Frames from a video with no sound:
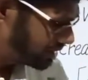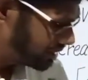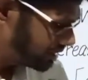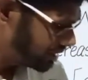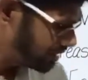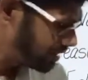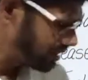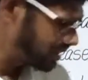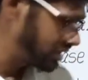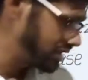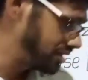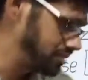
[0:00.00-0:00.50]

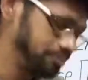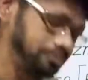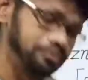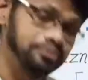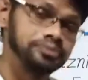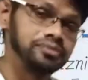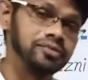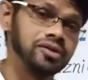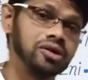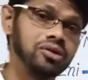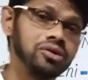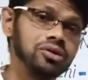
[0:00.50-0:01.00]

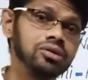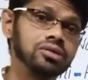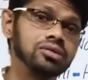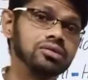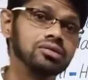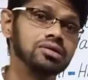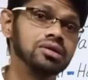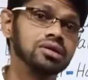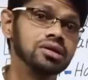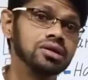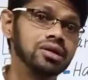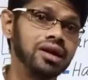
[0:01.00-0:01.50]

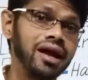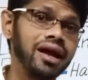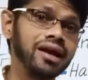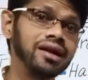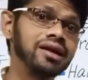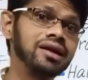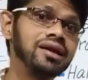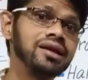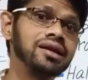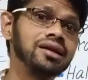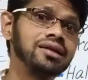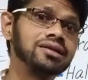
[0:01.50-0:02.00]

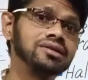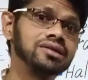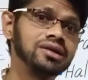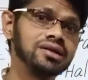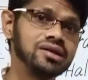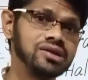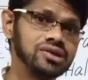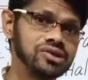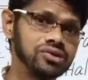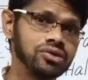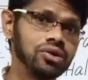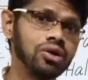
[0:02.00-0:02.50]
agriculture
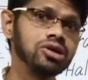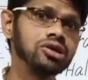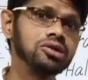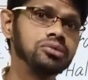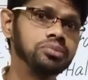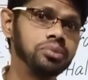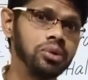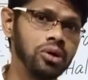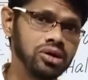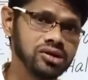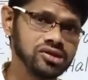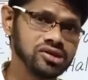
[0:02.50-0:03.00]
is not
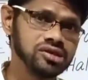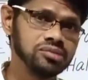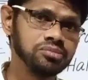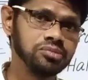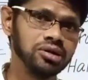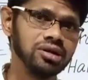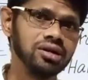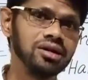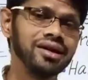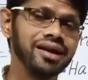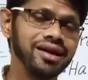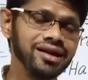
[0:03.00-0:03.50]

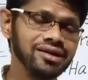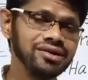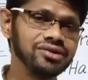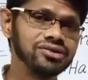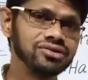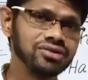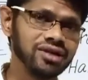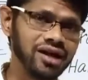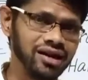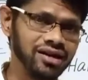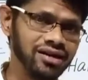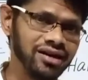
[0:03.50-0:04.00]
possible in
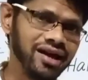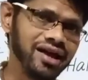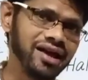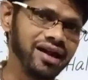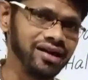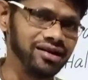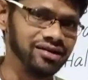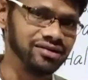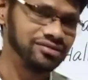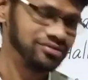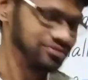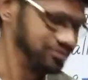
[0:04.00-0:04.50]
dry
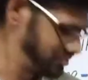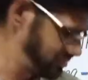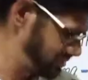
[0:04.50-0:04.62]
land.